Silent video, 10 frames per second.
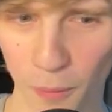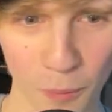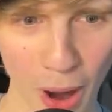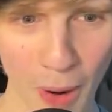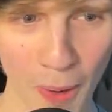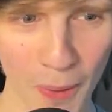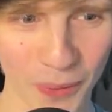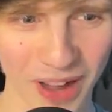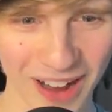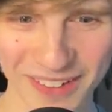Whoa.
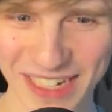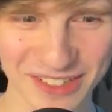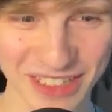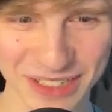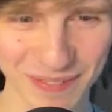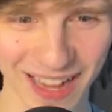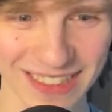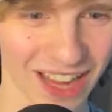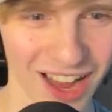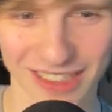Oh, dude, this mod
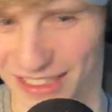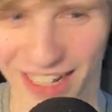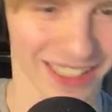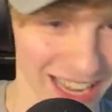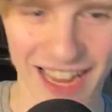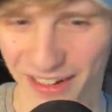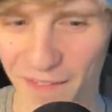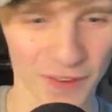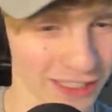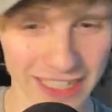is awesome. Look,
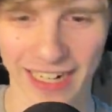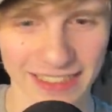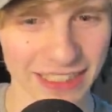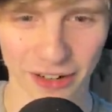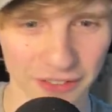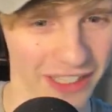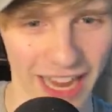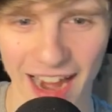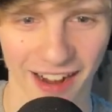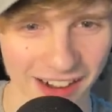girlfriend's getting it. She don't even
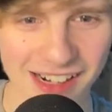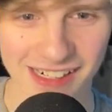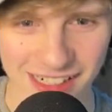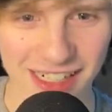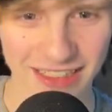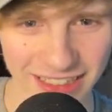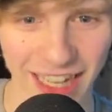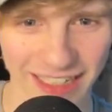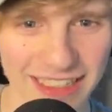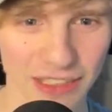care. She's
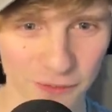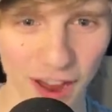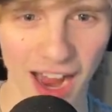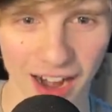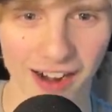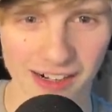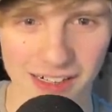like, this is fire.